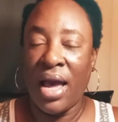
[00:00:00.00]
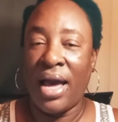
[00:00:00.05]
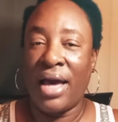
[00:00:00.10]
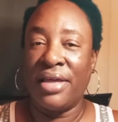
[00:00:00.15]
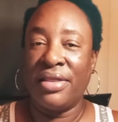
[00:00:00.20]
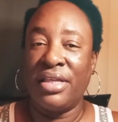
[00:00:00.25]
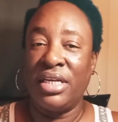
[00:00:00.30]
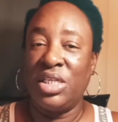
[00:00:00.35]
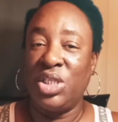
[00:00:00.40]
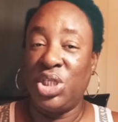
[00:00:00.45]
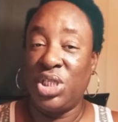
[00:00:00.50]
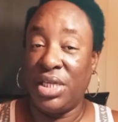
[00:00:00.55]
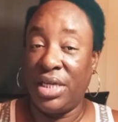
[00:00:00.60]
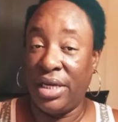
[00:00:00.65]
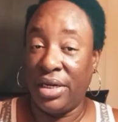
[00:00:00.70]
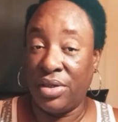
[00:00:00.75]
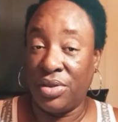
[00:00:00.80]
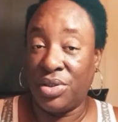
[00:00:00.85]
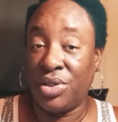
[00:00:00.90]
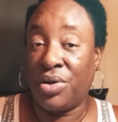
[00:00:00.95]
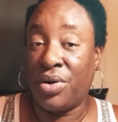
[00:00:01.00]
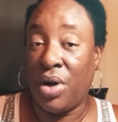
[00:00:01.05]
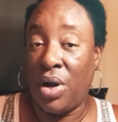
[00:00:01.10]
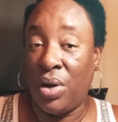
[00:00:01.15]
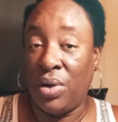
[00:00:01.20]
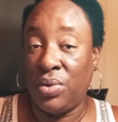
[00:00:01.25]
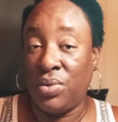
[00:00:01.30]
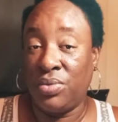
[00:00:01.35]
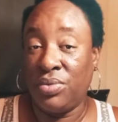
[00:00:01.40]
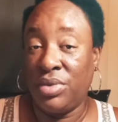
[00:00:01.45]
think she held her
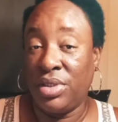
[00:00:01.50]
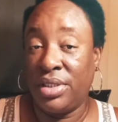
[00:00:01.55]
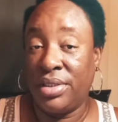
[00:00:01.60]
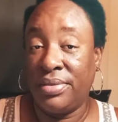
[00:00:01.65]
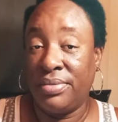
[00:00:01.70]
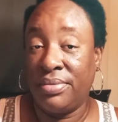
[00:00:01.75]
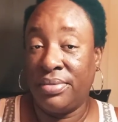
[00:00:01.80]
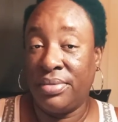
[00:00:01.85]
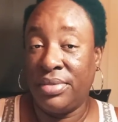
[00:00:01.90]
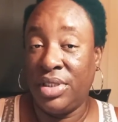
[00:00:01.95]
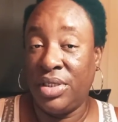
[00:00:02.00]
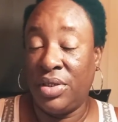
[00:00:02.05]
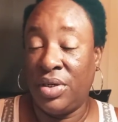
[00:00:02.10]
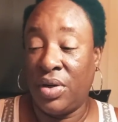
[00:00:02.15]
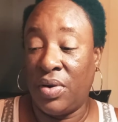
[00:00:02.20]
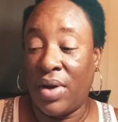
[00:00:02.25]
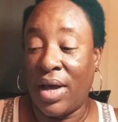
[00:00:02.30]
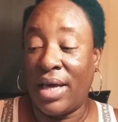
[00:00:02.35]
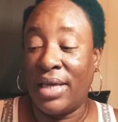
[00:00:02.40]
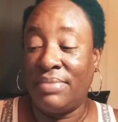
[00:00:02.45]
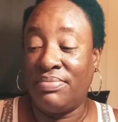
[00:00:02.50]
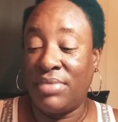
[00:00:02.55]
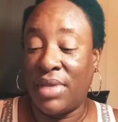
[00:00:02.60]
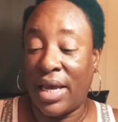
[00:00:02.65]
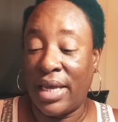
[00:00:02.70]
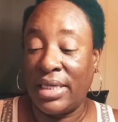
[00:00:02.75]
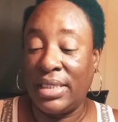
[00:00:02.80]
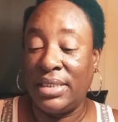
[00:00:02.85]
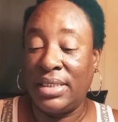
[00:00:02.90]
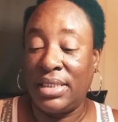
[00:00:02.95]
own.
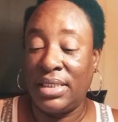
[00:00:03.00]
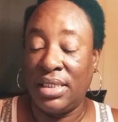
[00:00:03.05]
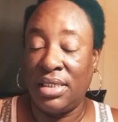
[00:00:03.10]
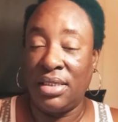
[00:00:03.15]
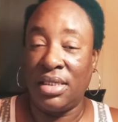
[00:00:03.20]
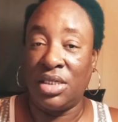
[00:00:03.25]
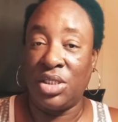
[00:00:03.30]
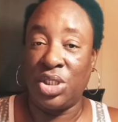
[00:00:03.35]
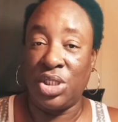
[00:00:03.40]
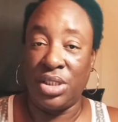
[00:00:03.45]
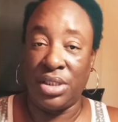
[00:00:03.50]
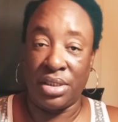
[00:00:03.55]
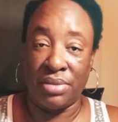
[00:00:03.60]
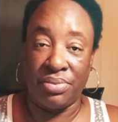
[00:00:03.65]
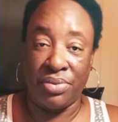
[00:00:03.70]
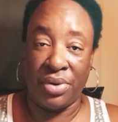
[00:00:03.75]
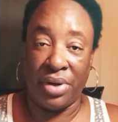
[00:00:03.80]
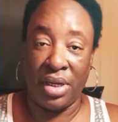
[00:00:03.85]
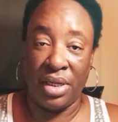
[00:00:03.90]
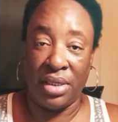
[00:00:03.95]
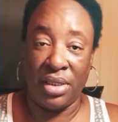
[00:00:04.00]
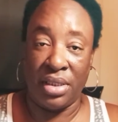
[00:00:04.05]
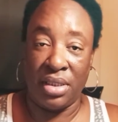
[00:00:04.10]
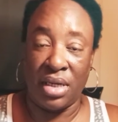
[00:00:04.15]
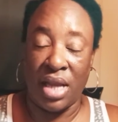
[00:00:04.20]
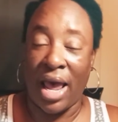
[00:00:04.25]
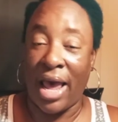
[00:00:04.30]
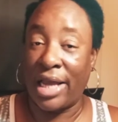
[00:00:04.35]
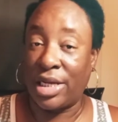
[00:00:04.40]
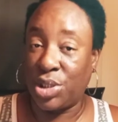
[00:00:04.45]
I can see that she's a pretty
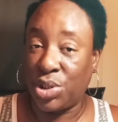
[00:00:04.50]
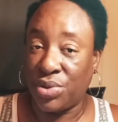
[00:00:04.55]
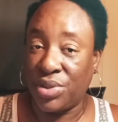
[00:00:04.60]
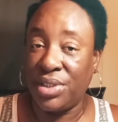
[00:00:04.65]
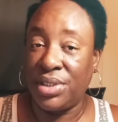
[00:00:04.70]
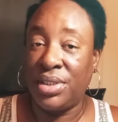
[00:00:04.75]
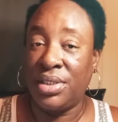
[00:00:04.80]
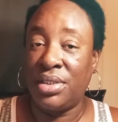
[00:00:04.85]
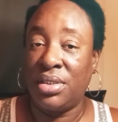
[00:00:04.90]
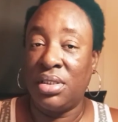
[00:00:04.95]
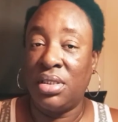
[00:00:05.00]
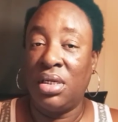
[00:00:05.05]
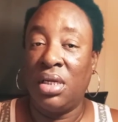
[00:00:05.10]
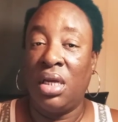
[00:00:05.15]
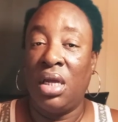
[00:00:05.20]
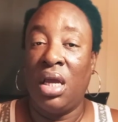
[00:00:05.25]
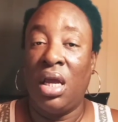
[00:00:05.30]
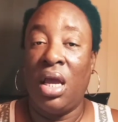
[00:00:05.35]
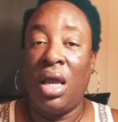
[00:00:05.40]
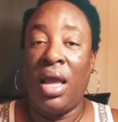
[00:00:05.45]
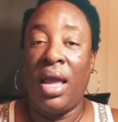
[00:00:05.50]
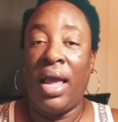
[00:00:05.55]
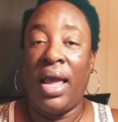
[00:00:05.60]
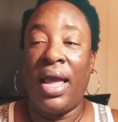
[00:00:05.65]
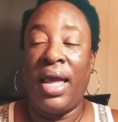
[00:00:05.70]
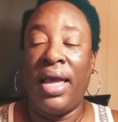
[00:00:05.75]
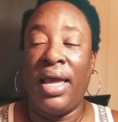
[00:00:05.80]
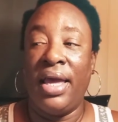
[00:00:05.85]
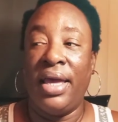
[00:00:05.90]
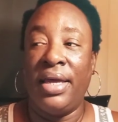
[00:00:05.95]
good actress.
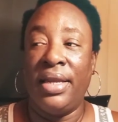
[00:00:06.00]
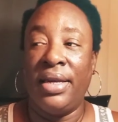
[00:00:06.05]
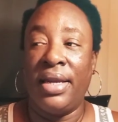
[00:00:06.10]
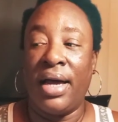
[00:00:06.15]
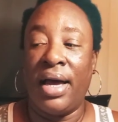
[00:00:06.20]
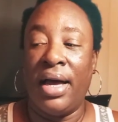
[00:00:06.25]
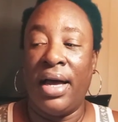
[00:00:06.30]
And,